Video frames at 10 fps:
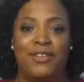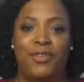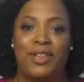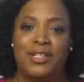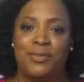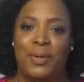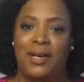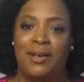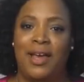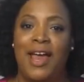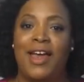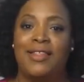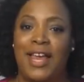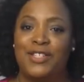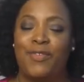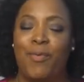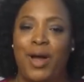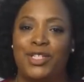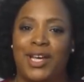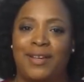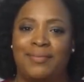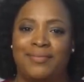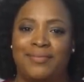it for this week. Thanks for watching.